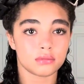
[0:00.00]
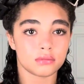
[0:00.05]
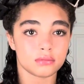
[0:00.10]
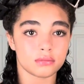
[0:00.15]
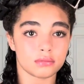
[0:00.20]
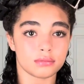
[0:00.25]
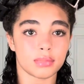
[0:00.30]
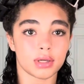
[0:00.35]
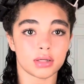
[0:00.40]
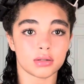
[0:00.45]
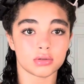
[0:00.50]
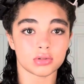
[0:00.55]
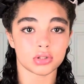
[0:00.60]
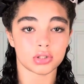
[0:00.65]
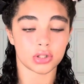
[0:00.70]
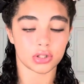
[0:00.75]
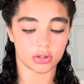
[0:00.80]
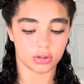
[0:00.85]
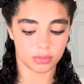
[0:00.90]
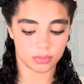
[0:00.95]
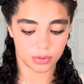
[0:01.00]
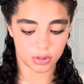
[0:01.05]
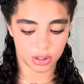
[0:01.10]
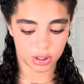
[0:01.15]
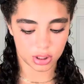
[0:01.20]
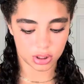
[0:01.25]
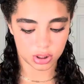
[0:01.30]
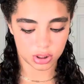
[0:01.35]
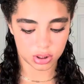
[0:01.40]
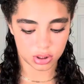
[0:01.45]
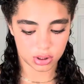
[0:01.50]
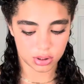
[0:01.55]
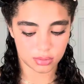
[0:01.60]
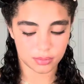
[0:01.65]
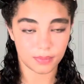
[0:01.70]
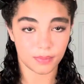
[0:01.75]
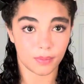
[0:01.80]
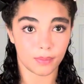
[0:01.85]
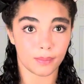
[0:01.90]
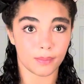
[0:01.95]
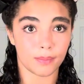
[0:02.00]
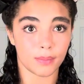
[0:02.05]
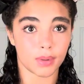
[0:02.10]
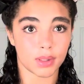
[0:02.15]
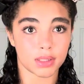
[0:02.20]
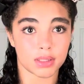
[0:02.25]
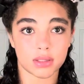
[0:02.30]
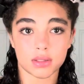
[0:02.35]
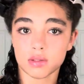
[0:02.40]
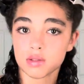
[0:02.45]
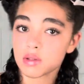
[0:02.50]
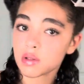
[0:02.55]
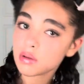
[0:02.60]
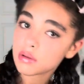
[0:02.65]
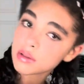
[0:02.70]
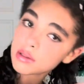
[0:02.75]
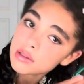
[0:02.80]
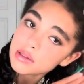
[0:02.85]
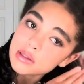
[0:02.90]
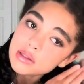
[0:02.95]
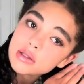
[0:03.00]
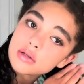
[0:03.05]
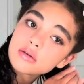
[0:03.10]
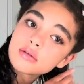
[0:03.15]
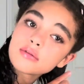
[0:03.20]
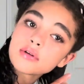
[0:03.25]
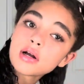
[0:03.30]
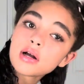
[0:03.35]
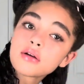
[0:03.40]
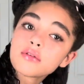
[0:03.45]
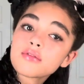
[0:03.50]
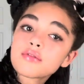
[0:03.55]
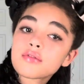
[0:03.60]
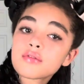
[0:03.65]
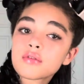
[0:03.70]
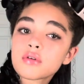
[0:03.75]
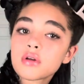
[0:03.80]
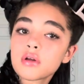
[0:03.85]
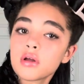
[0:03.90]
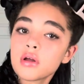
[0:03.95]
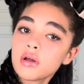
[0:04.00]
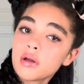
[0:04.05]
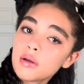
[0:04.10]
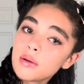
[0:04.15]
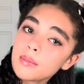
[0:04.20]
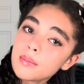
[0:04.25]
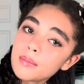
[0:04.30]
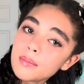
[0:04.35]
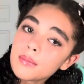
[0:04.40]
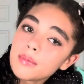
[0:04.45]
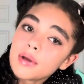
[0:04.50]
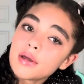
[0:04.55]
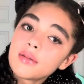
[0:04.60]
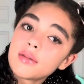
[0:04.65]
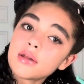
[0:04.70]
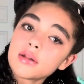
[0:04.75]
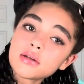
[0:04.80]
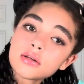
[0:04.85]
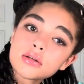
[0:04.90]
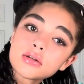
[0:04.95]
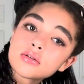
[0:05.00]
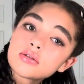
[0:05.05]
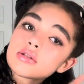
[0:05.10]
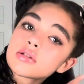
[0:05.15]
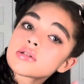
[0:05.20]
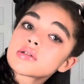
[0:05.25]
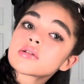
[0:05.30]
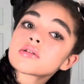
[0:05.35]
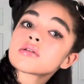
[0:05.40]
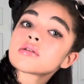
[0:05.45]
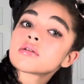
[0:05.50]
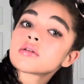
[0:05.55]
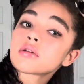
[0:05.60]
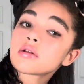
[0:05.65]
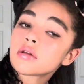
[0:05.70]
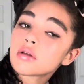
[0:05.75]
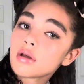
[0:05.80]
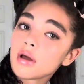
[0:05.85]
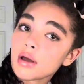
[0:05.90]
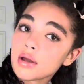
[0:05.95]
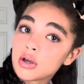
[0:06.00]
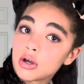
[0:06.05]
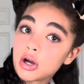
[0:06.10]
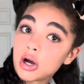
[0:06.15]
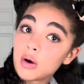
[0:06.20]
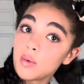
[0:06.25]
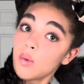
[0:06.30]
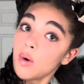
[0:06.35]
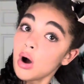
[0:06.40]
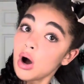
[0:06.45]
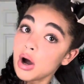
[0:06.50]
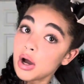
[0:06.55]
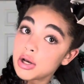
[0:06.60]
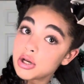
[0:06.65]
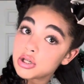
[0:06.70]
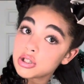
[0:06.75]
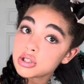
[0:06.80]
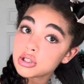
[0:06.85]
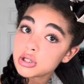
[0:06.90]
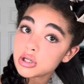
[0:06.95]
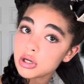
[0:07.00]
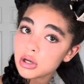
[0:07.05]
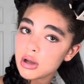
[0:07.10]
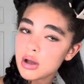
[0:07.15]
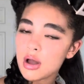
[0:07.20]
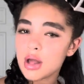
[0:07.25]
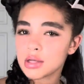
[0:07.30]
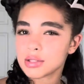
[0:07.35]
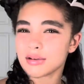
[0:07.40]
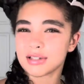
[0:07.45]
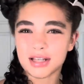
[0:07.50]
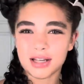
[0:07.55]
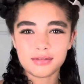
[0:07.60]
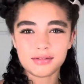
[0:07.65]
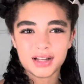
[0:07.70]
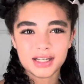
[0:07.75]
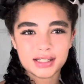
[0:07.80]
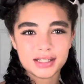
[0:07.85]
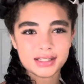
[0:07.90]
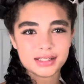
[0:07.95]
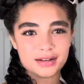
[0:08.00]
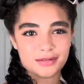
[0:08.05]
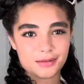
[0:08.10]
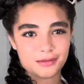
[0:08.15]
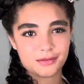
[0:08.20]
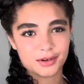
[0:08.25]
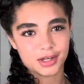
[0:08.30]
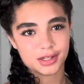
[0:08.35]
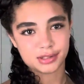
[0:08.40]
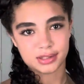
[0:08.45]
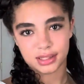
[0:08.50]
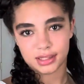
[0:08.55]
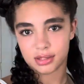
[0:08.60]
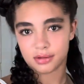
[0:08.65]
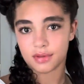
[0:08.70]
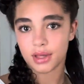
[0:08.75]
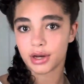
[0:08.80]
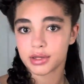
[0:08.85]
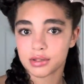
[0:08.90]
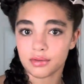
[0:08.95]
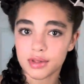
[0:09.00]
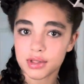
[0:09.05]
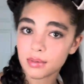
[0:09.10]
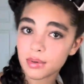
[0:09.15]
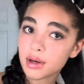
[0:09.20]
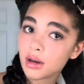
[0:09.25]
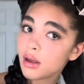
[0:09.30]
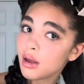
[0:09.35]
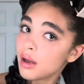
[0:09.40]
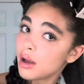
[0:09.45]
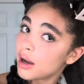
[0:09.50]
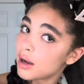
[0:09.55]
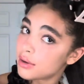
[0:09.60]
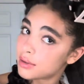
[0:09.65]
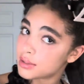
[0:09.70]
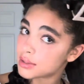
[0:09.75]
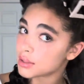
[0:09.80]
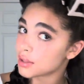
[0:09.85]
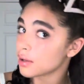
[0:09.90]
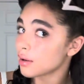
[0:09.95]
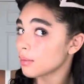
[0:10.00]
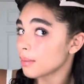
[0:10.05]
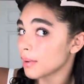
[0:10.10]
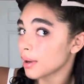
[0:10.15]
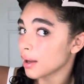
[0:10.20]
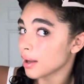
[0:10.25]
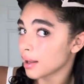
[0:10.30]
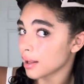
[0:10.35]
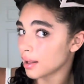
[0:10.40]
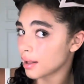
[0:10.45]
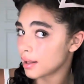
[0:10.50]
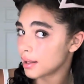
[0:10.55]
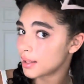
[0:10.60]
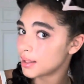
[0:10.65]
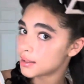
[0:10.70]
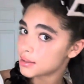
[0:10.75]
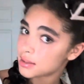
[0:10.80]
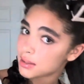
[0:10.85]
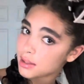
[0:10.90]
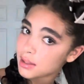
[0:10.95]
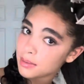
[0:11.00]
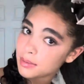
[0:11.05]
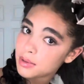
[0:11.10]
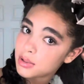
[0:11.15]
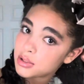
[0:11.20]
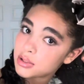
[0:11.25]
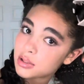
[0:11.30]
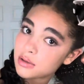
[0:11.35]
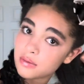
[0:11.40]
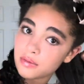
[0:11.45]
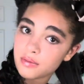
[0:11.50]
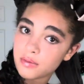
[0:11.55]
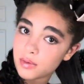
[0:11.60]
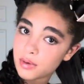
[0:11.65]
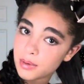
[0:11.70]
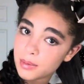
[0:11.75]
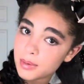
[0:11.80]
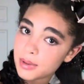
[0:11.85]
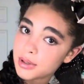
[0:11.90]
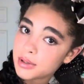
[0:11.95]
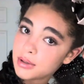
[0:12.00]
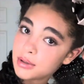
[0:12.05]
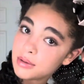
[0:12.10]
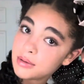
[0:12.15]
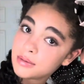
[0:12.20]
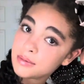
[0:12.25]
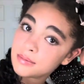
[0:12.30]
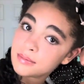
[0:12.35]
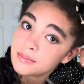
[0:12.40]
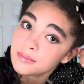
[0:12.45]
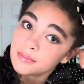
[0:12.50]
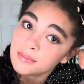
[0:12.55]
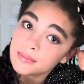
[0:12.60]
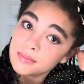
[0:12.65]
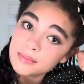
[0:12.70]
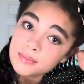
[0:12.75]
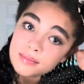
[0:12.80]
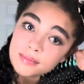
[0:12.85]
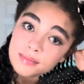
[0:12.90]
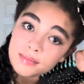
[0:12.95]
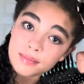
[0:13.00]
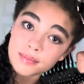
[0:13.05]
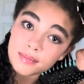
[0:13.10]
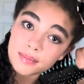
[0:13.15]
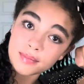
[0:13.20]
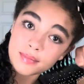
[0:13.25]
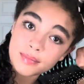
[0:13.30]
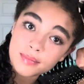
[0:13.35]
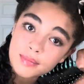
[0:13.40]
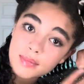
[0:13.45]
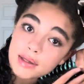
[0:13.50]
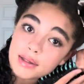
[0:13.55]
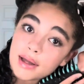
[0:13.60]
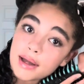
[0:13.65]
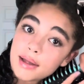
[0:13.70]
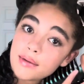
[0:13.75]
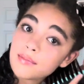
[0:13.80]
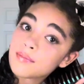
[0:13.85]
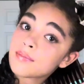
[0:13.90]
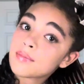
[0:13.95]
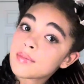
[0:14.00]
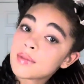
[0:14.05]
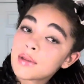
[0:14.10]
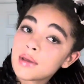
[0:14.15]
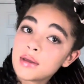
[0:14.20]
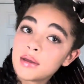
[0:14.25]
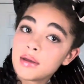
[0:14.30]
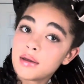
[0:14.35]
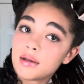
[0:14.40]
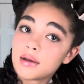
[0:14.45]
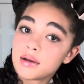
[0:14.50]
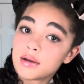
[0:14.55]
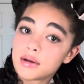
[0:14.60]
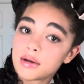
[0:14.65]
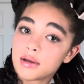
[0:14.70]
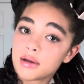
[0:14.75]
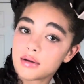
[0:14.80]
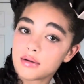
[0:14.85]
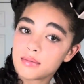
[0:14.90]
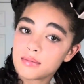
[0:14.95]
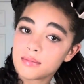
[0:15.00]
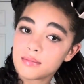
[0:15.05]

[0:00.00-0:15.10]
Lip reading: bounce curl brush. Mine's a little rough. And then you just go under. So it's kind of like different for each section of the hair. So this one, I always go behind and I push it forward. Like that. And you're gonna go.